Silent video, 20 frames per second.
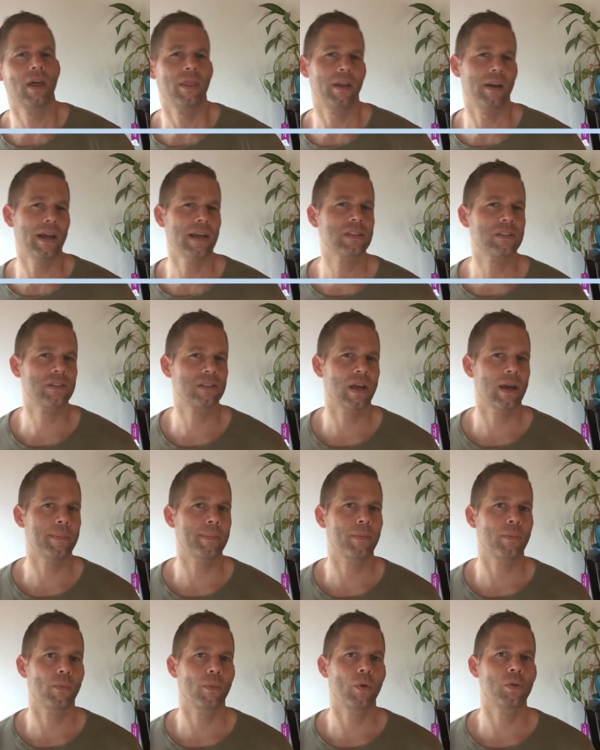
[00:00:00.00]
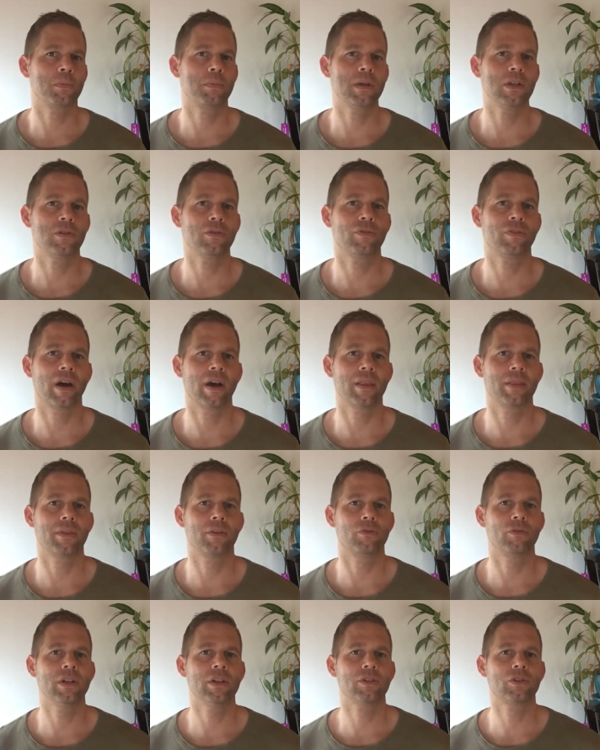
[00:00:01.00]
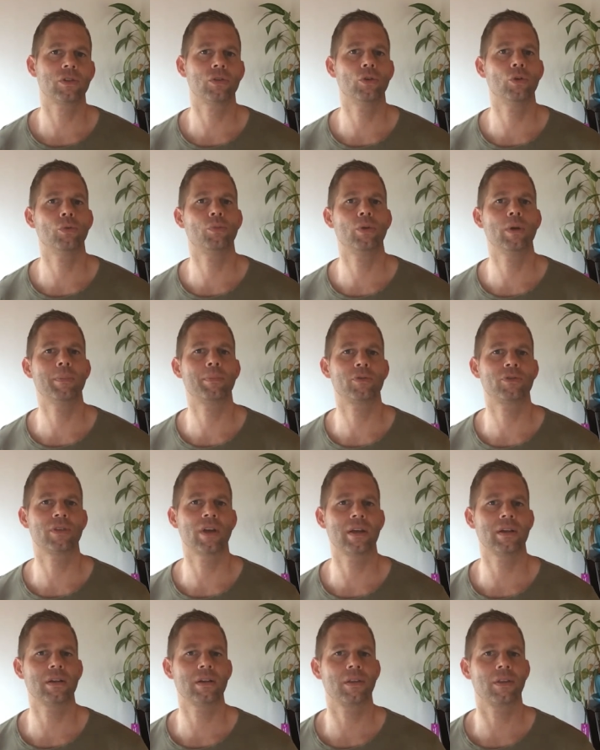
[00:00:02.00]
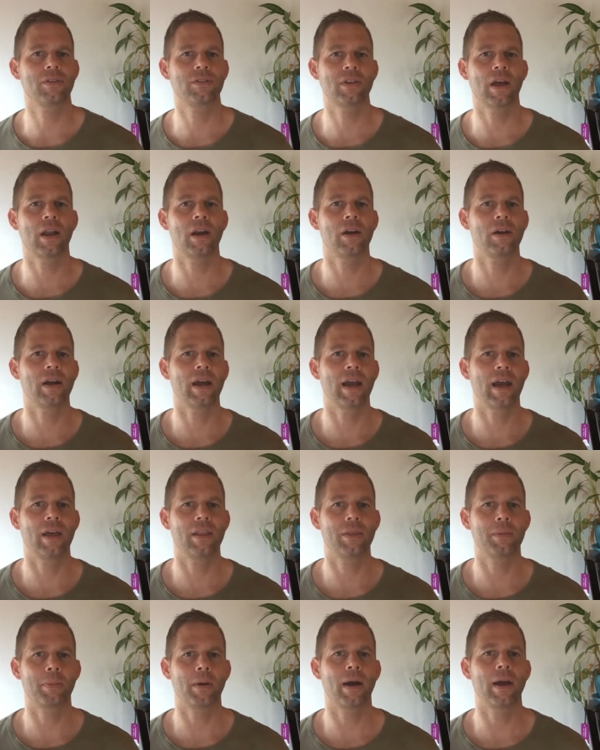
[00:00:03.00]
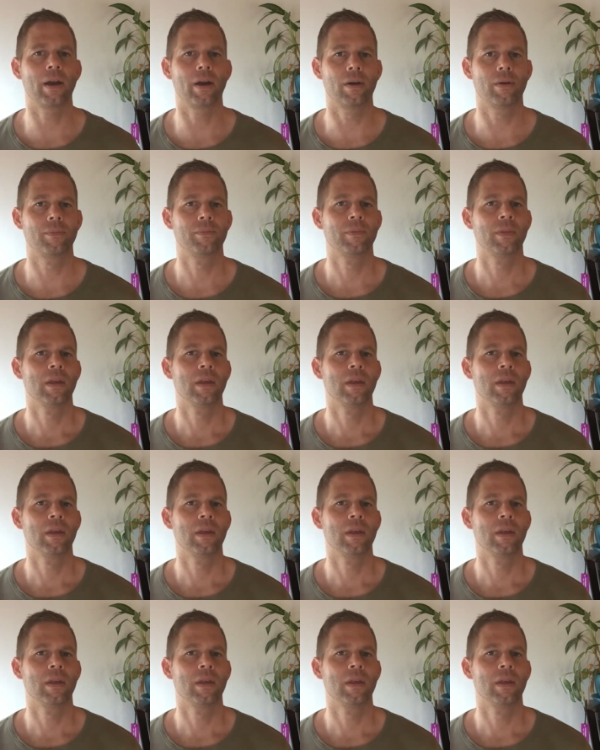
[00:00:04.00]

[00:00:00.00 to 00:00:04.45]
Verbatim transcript: The next step would be to find the realtor who represented the seller and the buyer.